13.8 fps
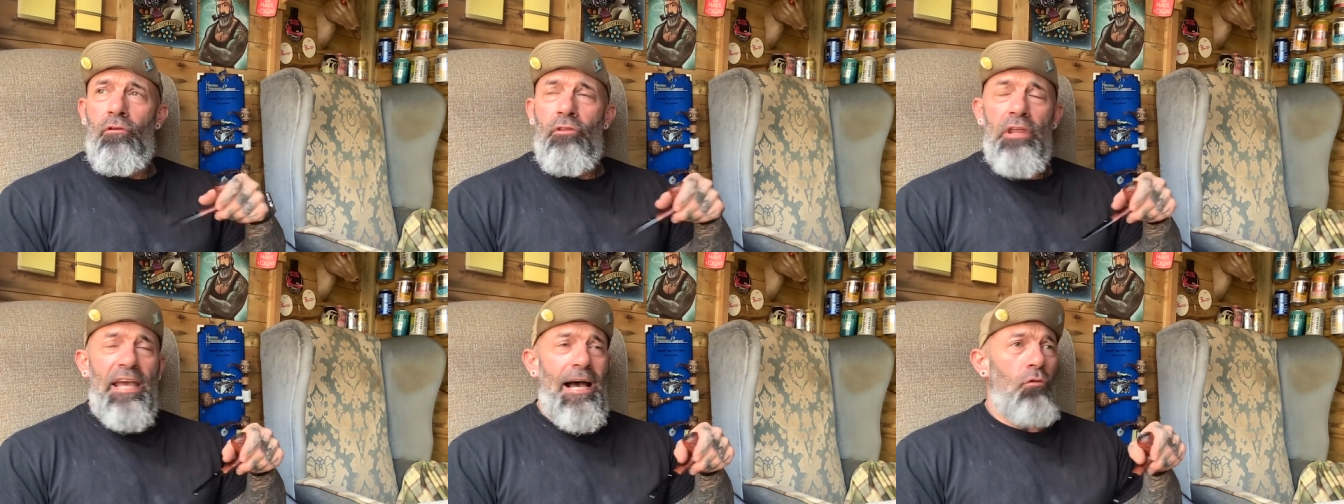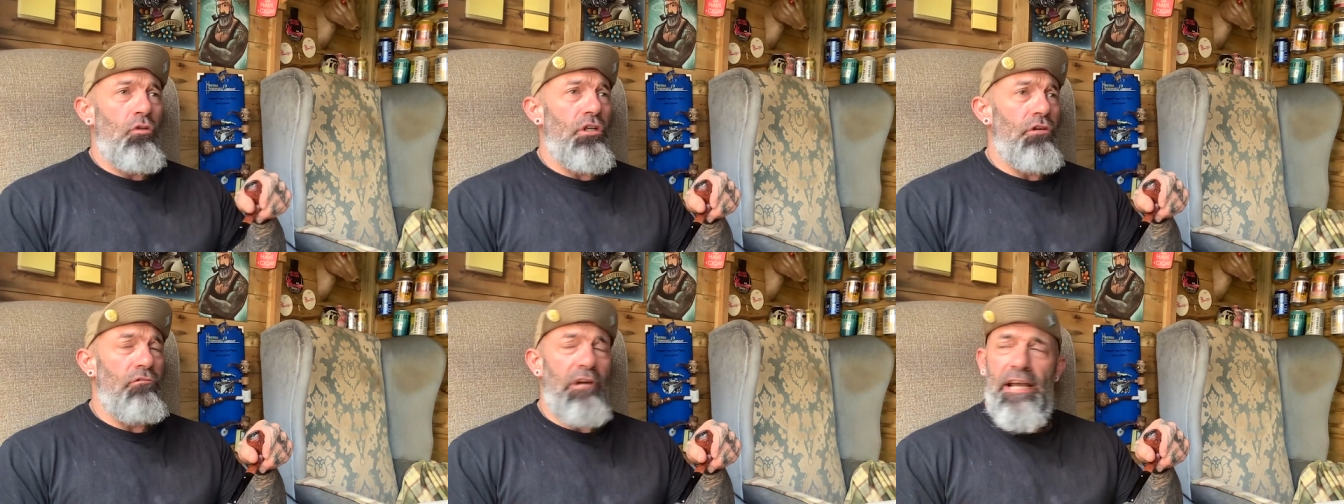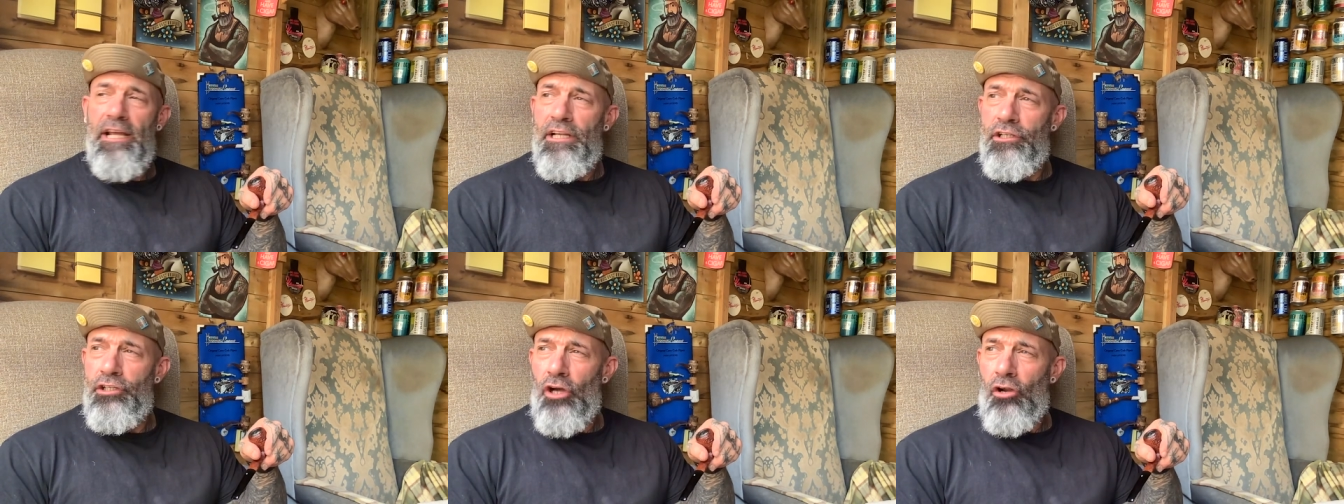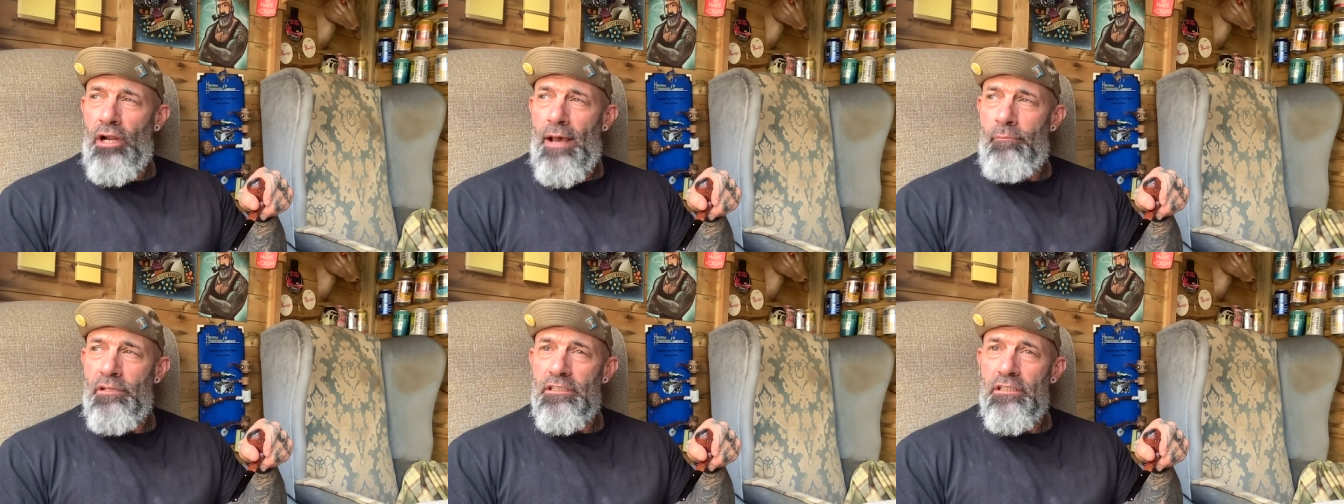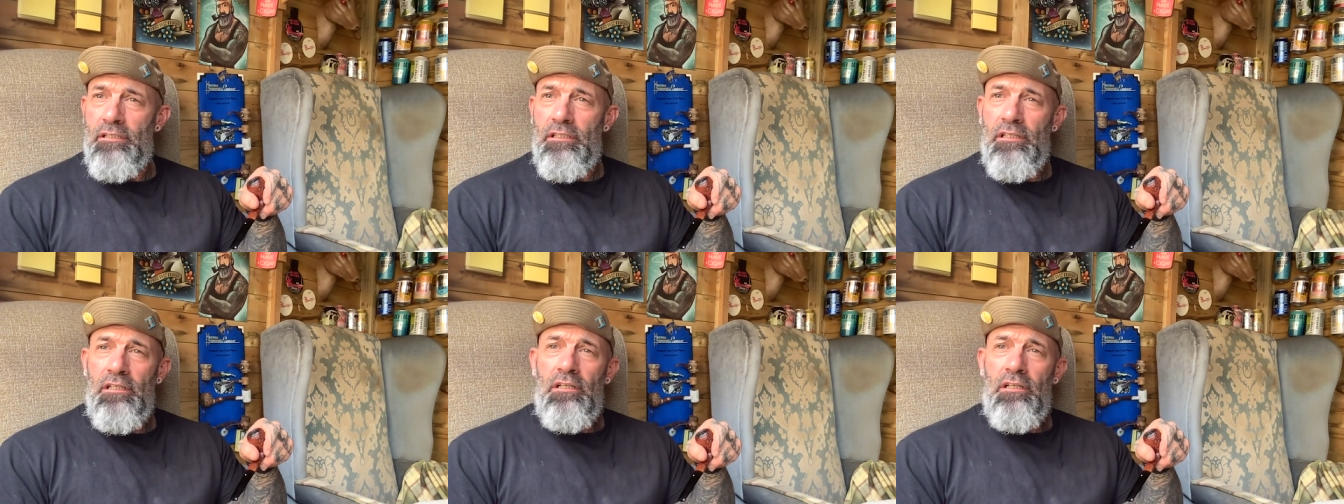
The Outer Range on Amazon,